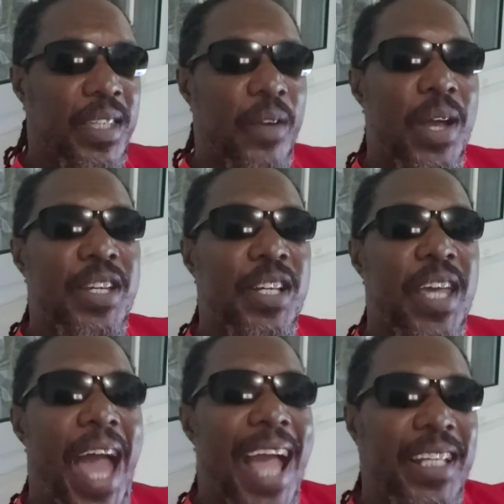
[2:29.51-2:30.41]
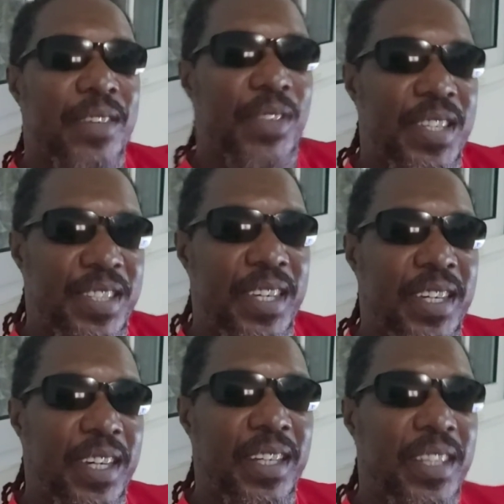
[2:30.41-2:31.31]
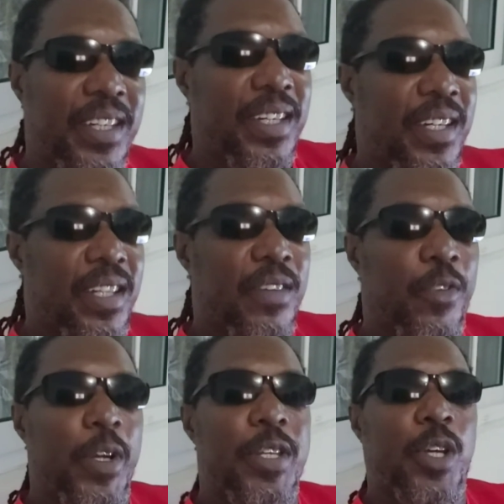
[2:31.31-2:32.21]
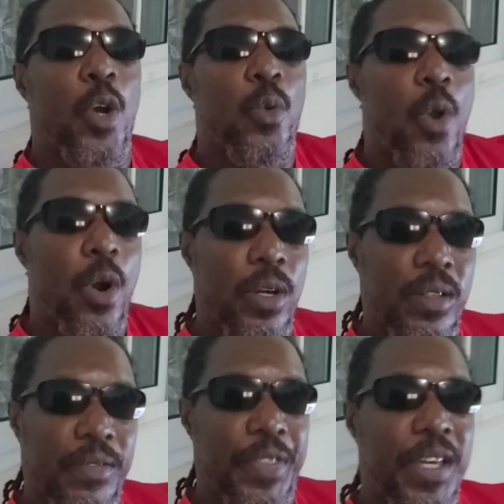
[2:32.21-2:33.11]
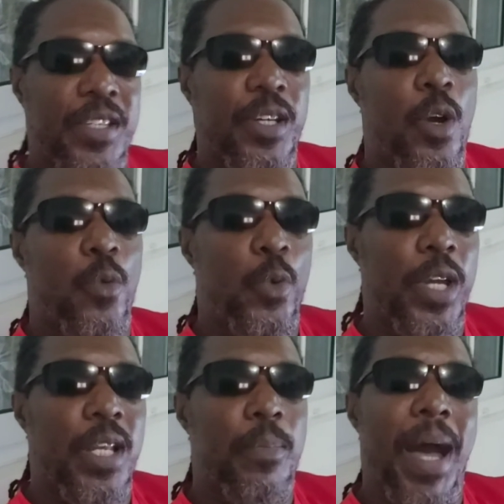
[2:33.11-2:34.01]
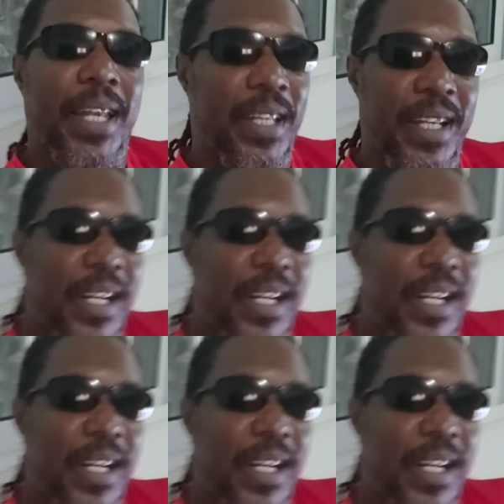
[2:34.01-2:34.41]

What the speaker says: they're actually actively seeking for it to go wrong, for things to go really badly.